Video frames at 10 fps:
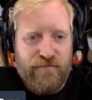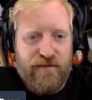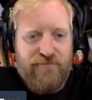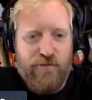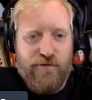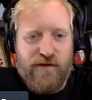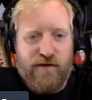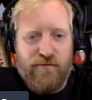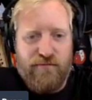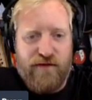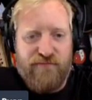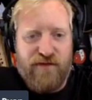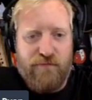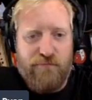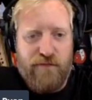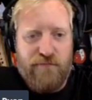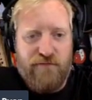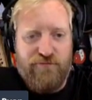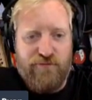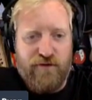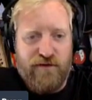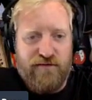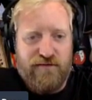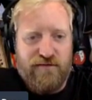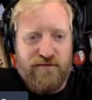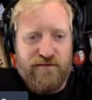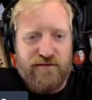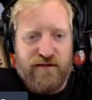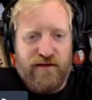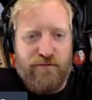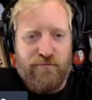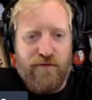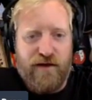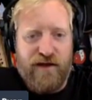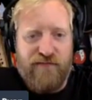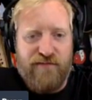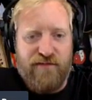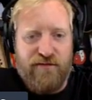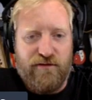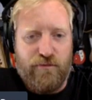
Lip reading: Even though I've got a big foot, like, I don't mind having the little